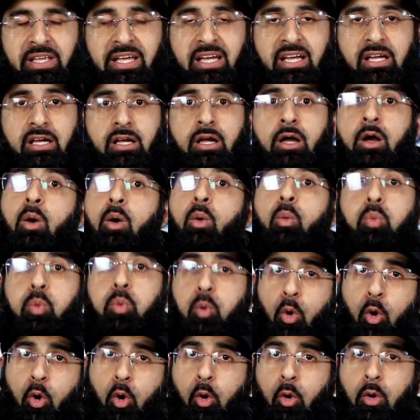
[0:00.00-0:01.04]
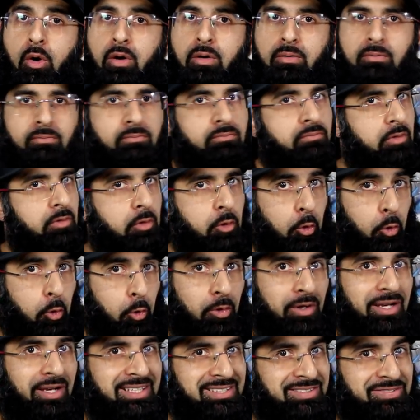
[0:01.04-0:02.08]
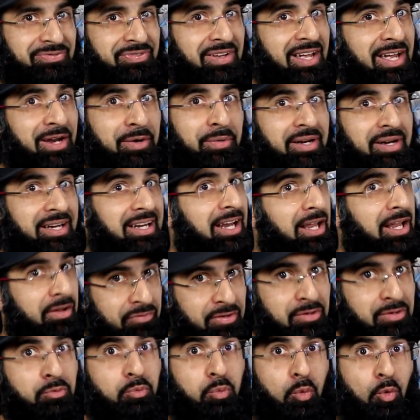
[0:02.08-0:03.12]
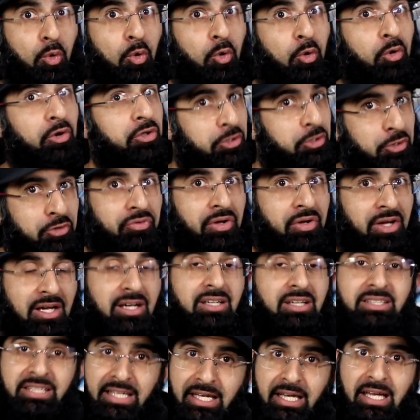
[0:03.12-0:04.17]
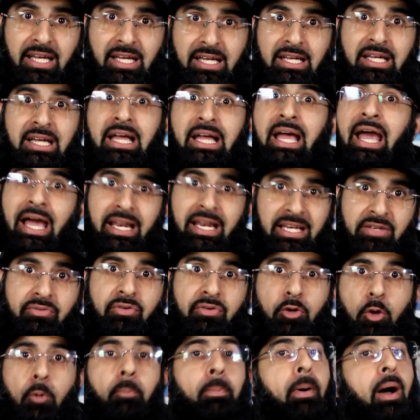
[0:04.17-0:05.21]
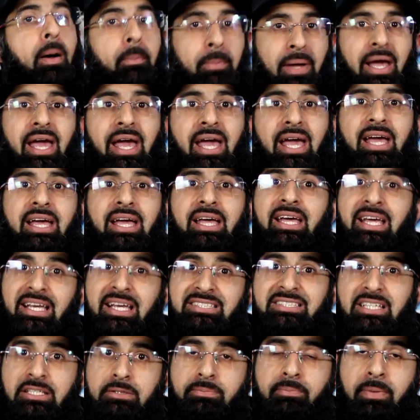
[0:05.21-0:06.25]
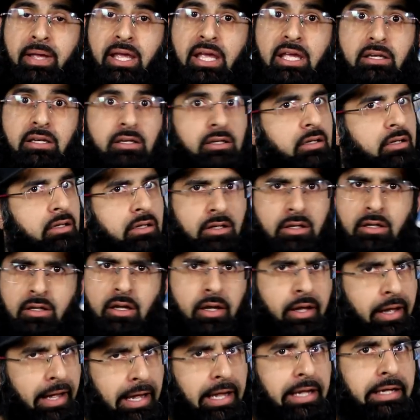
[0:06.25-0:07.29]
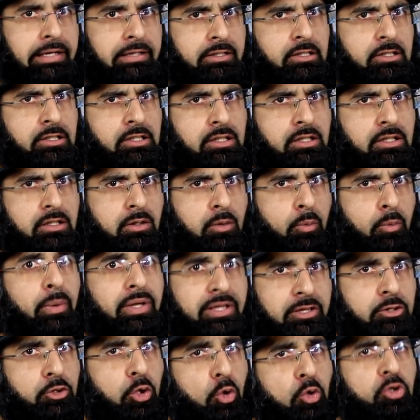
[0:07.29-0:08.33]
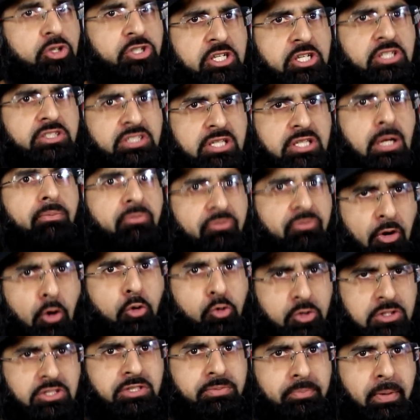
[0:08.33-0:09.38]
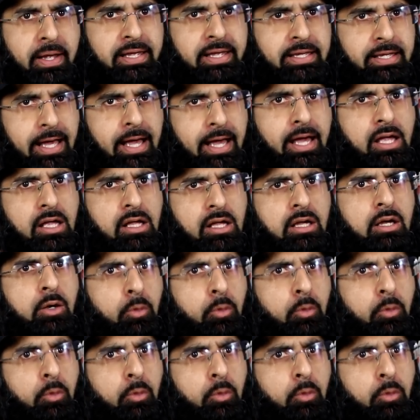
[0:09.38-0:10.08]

yeah? War. All is fair in love and war, you've heard, yeah? And even Obama here is admitting, hey, we tortured some folks, mate, yeah?